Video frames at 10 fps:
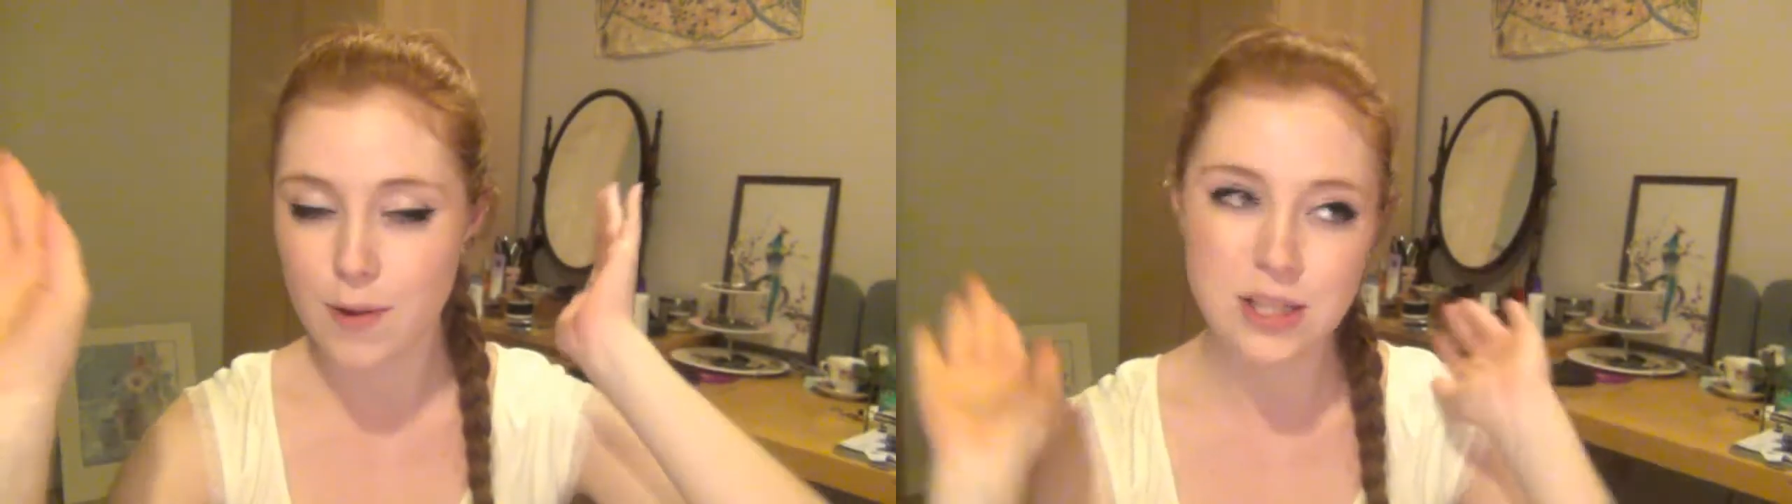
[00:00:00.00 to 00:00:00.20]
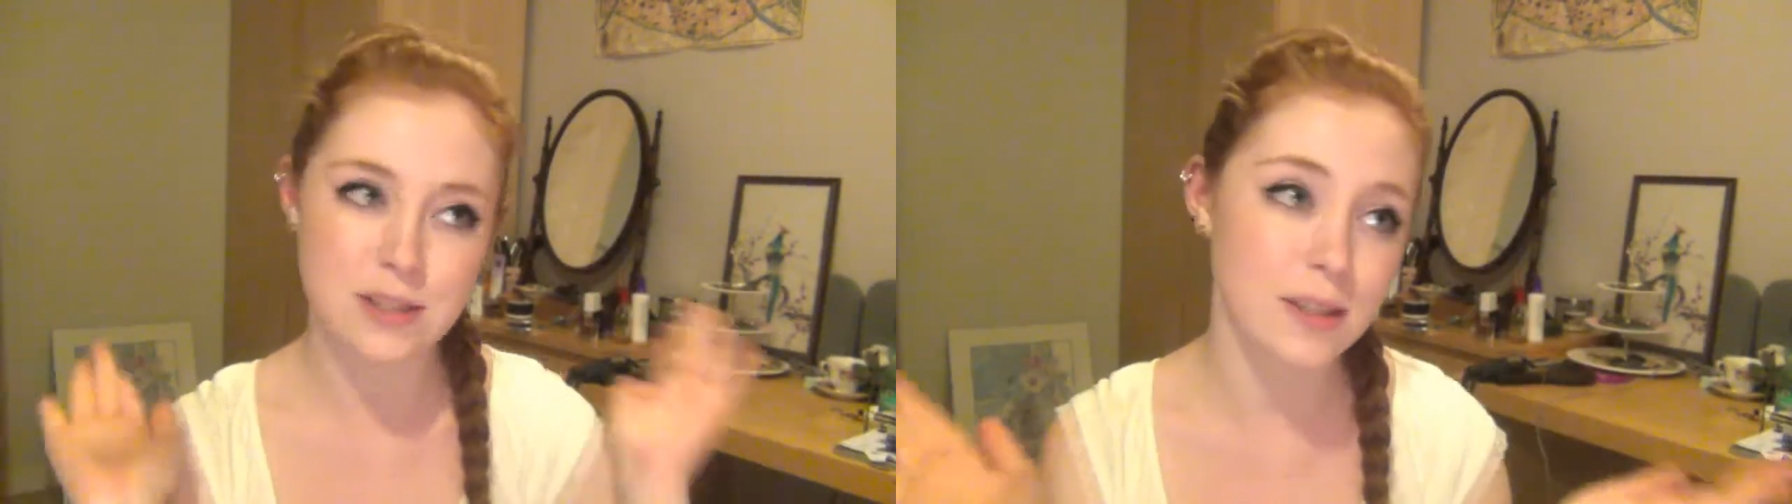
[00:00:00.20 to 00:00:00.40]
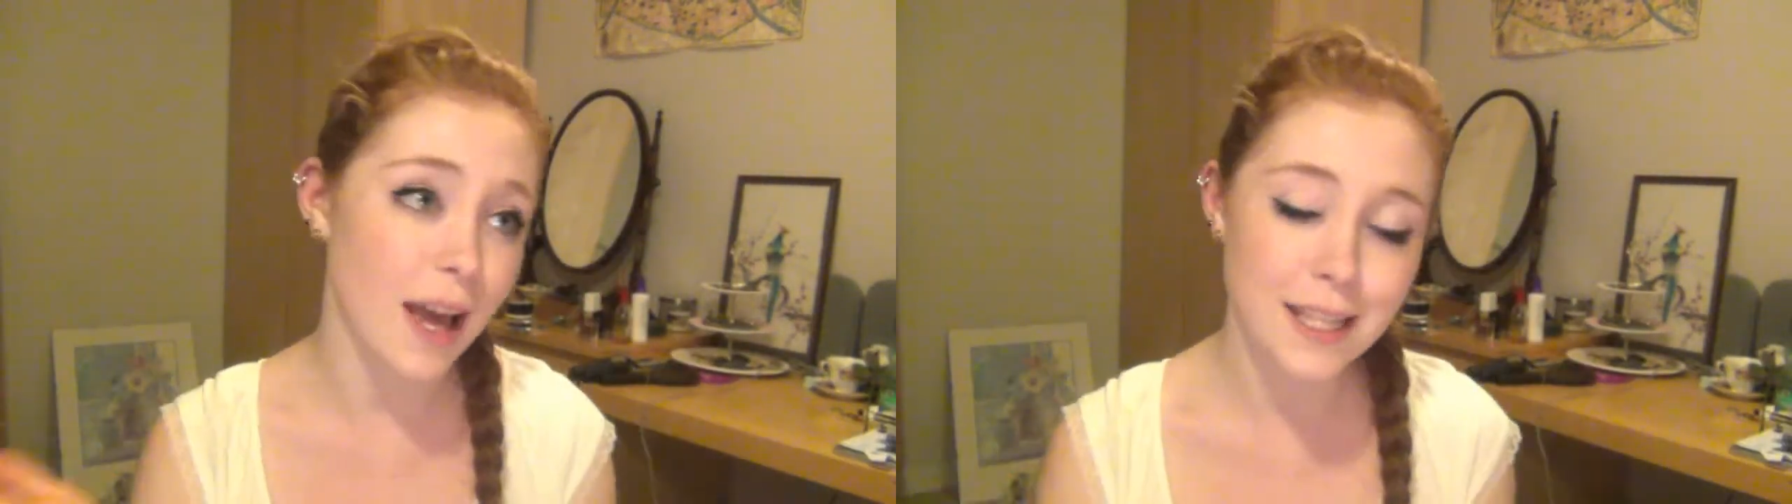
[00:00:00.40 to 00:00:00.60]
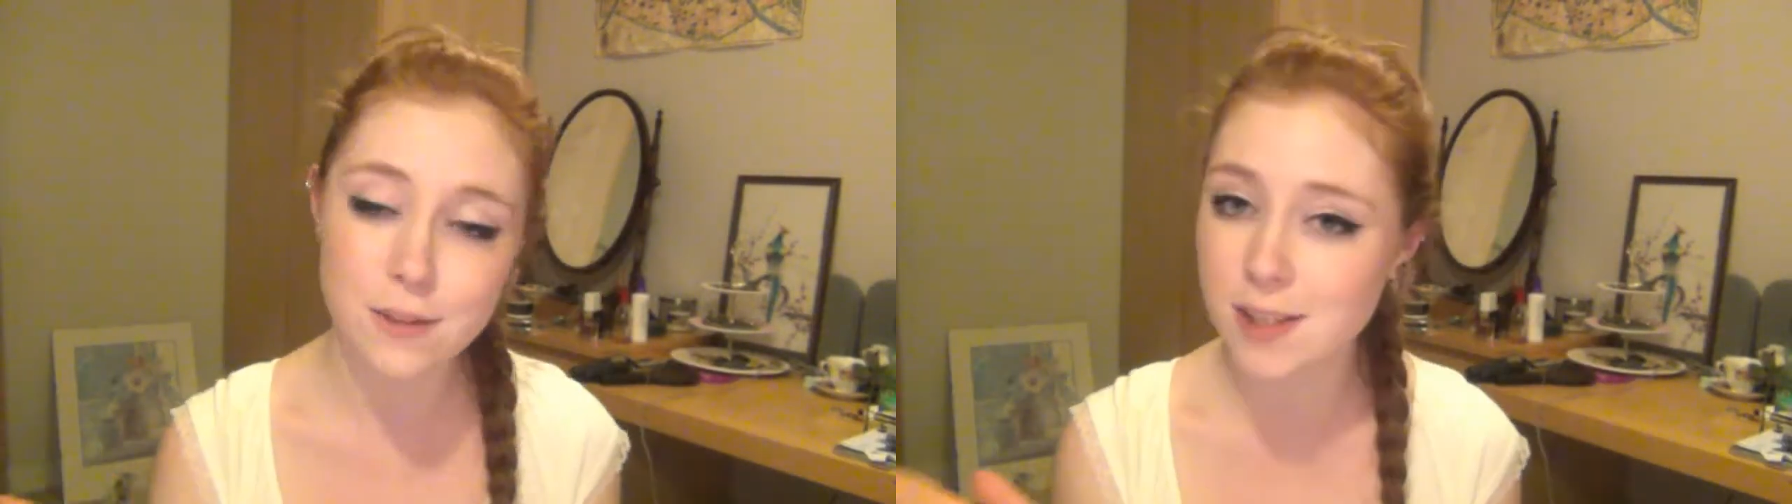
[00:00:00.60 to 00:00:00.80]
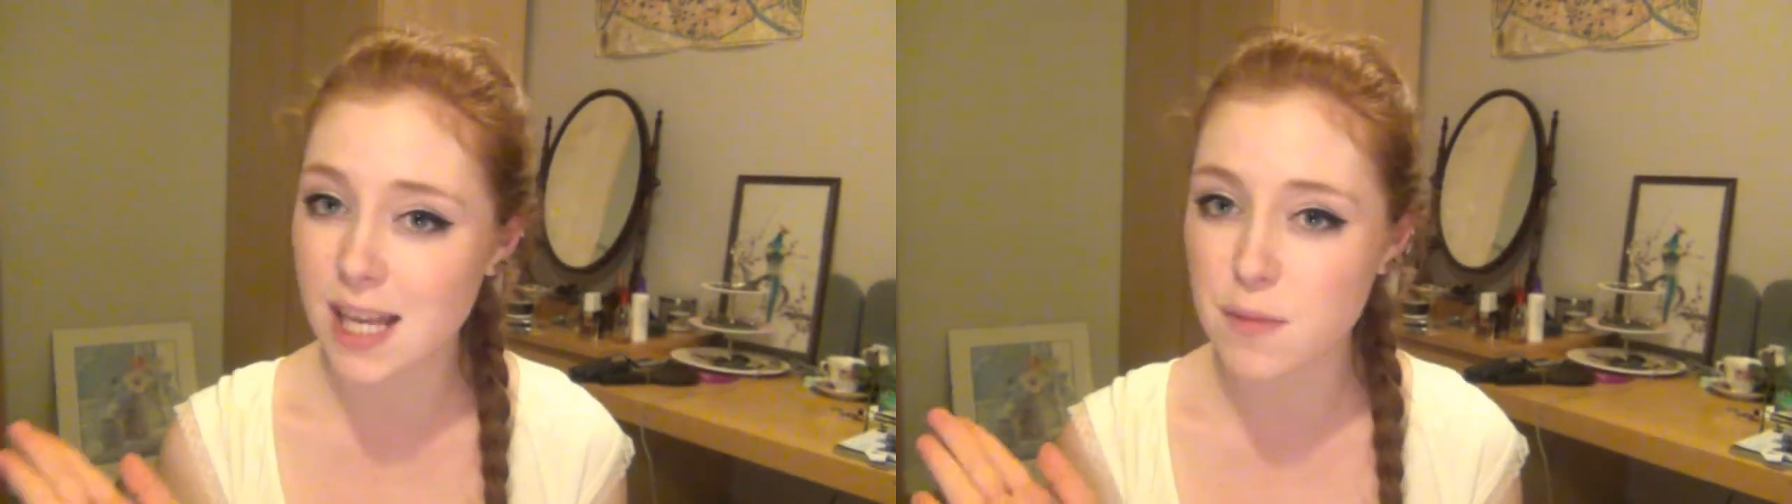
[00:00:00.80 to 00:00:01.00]
which is
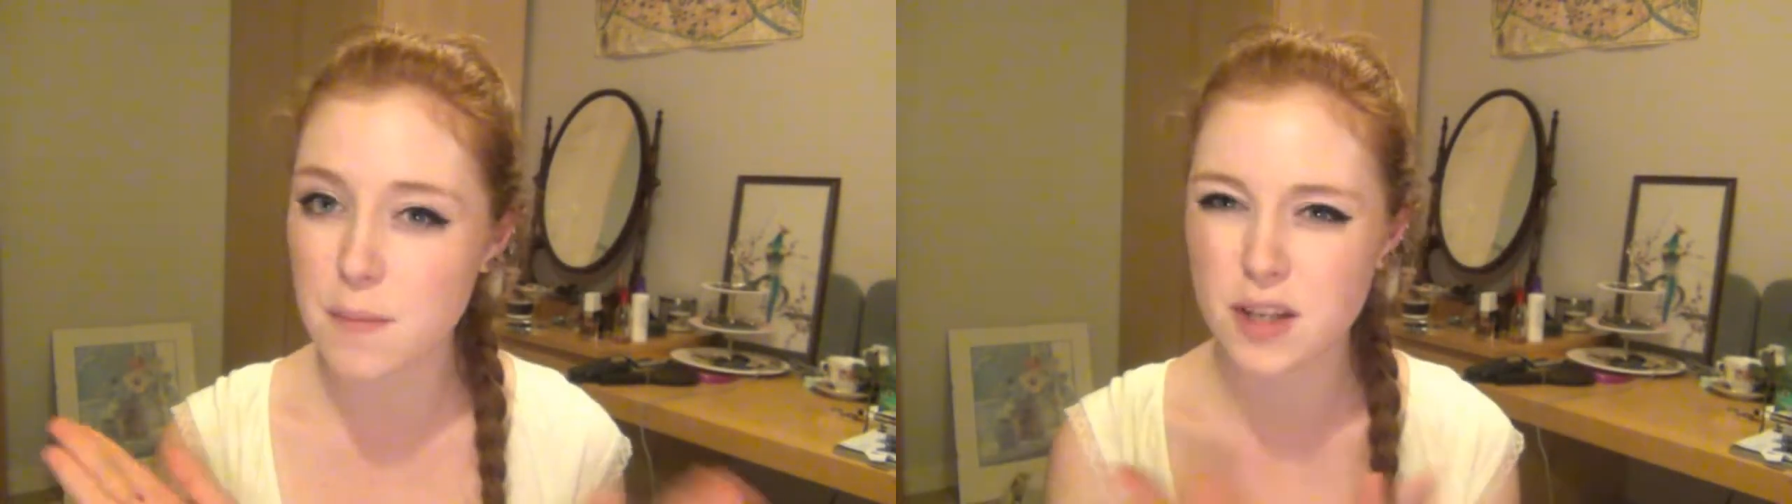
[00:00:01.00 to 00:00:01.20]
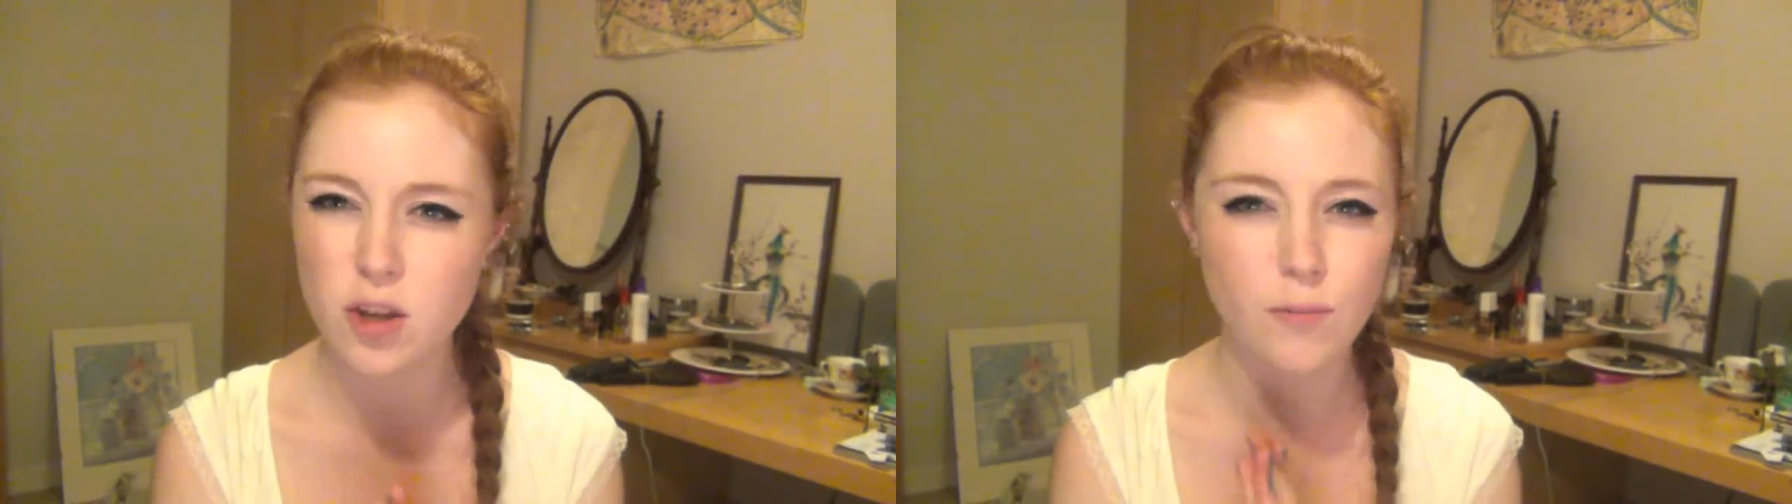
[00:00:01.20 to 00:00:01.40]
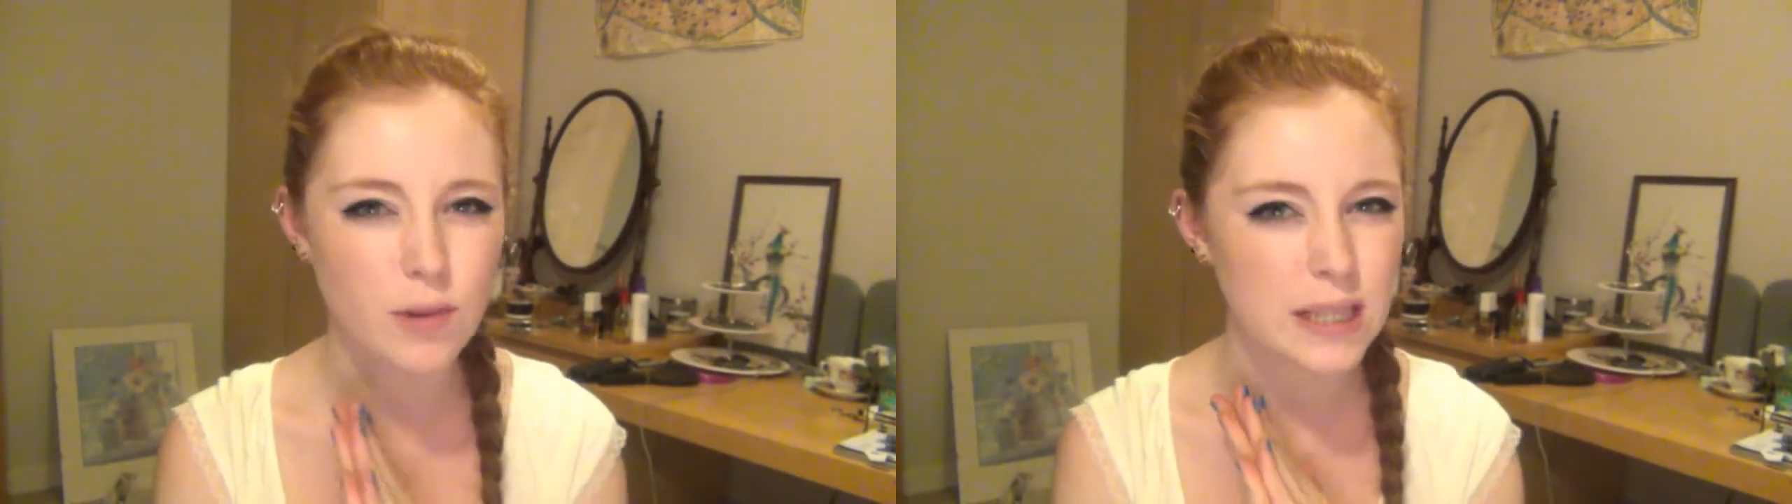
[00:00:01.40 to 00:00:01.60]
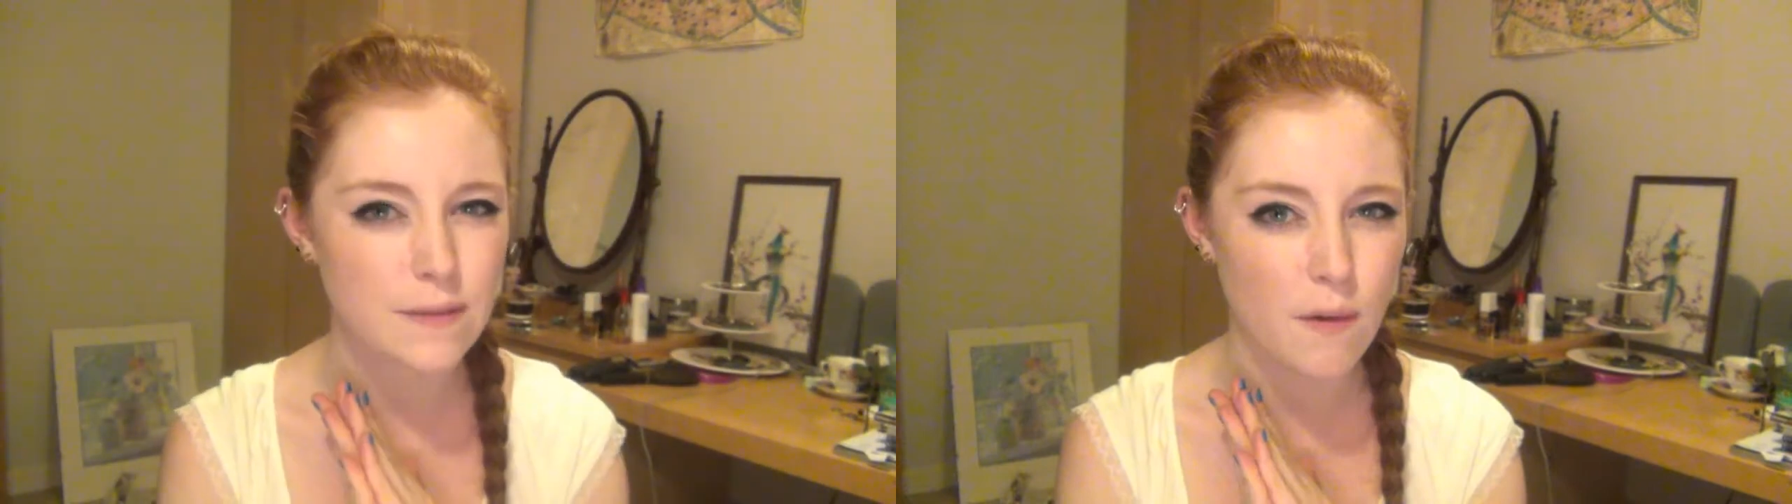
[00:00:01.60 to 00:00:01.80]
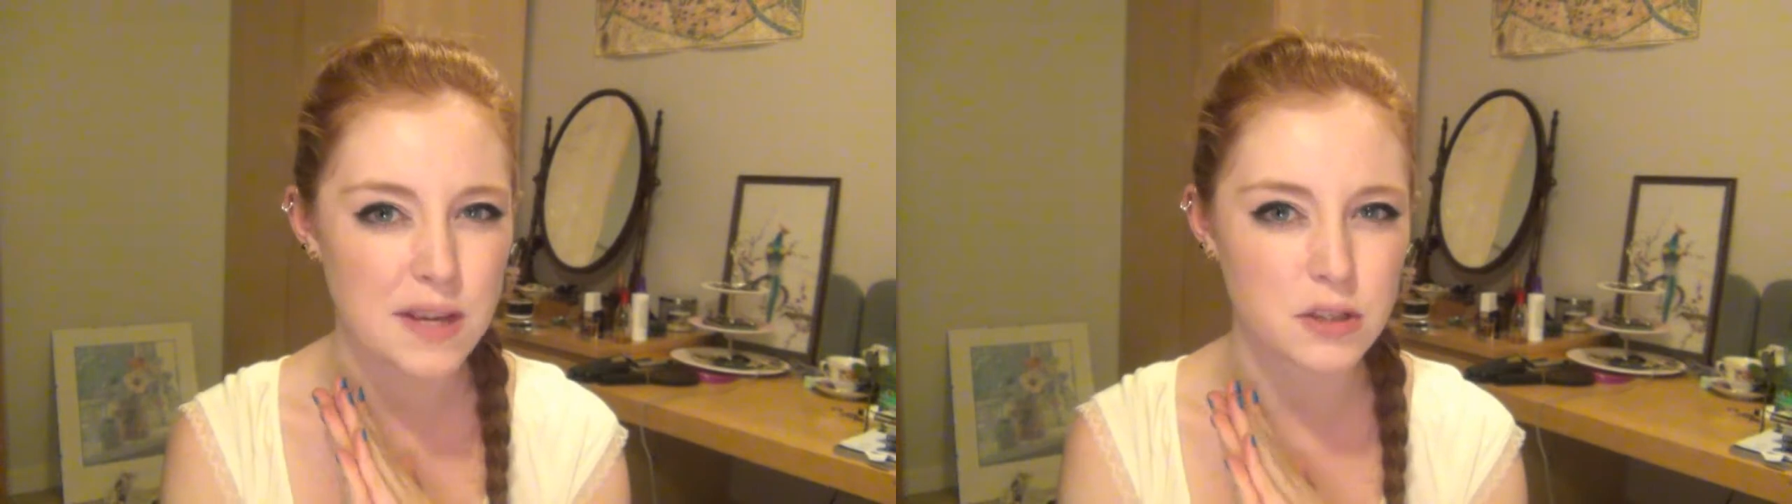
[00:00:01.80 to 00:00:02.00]
nice for summer but not
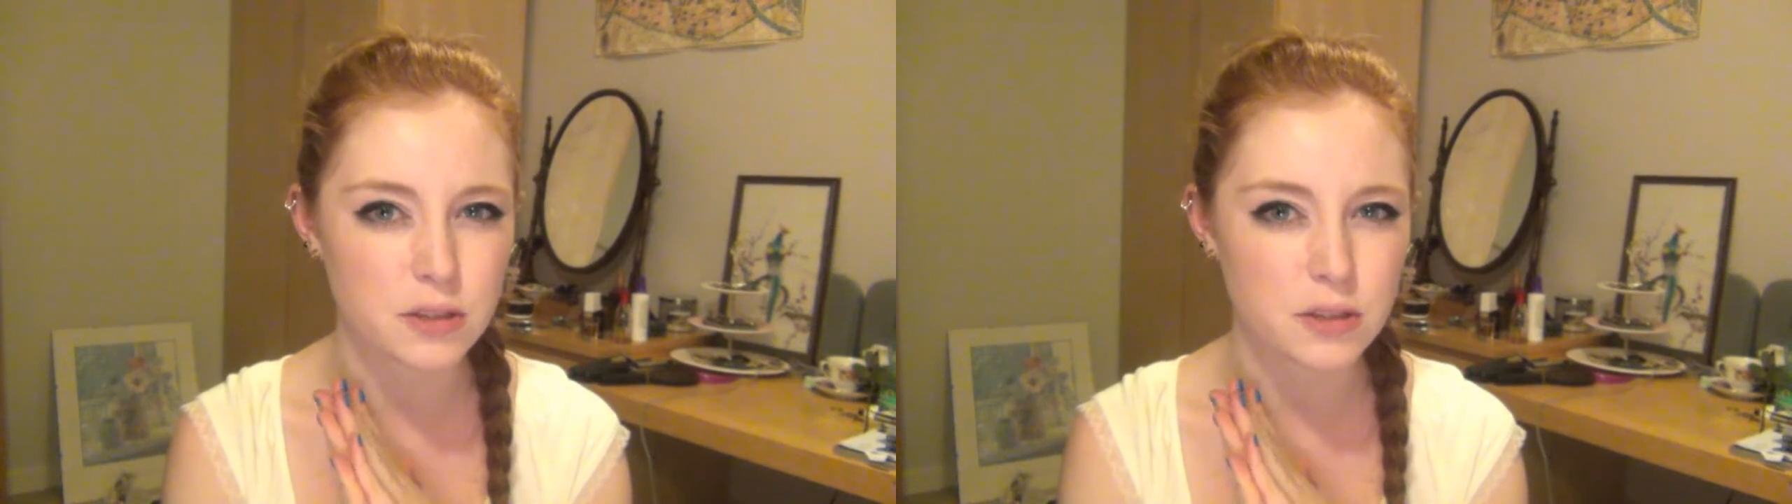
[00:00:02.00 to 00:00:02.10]
really very